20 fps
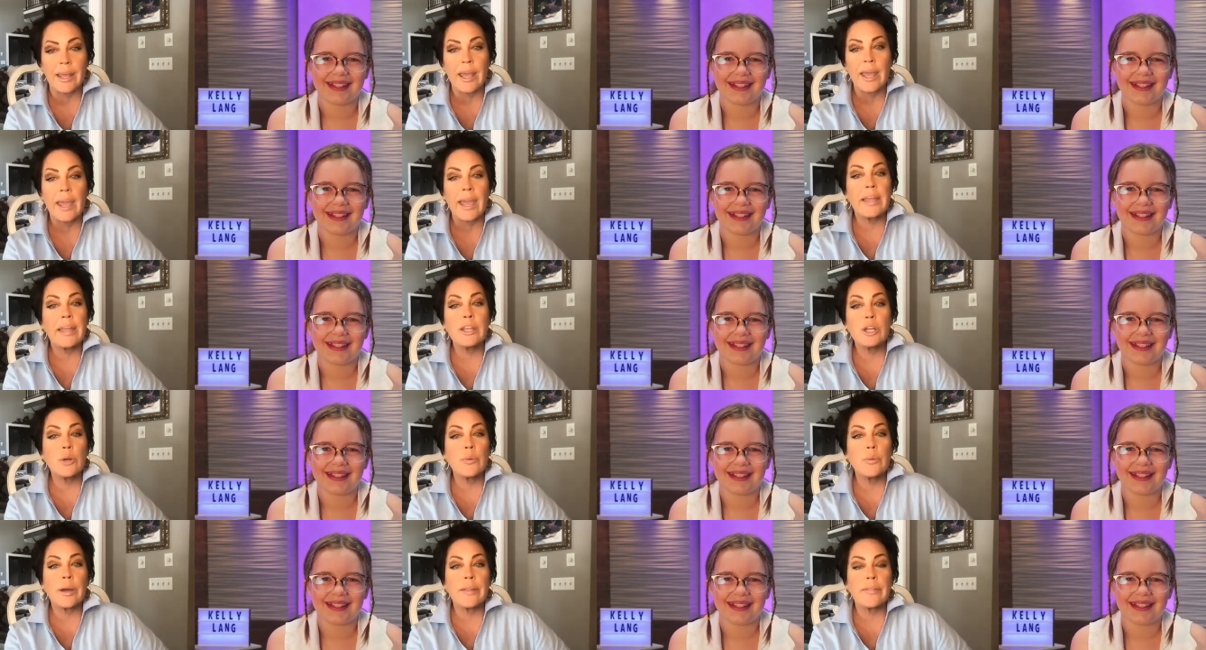Speaker 1: And you know
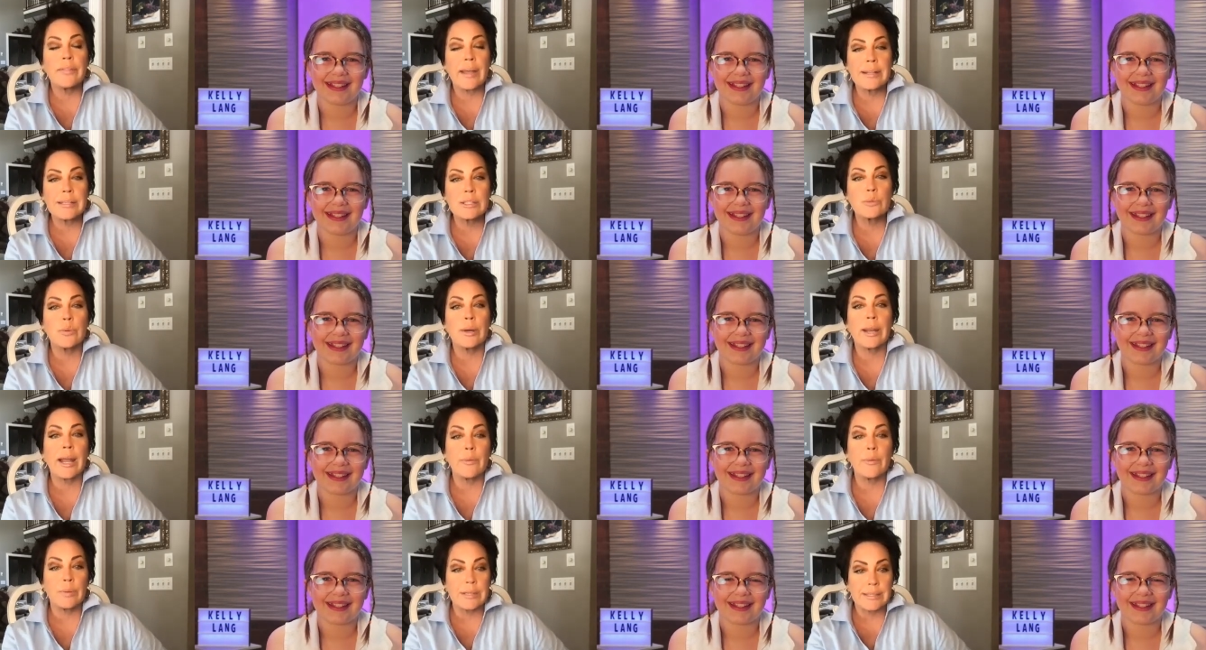what? That's what I
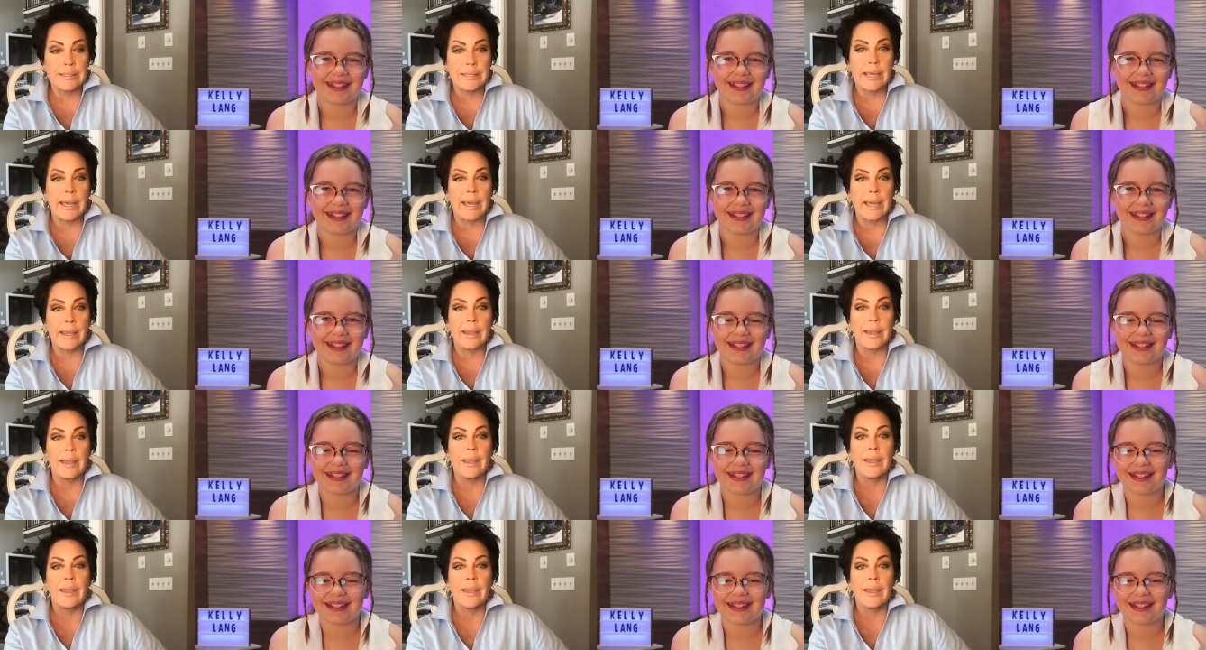would say.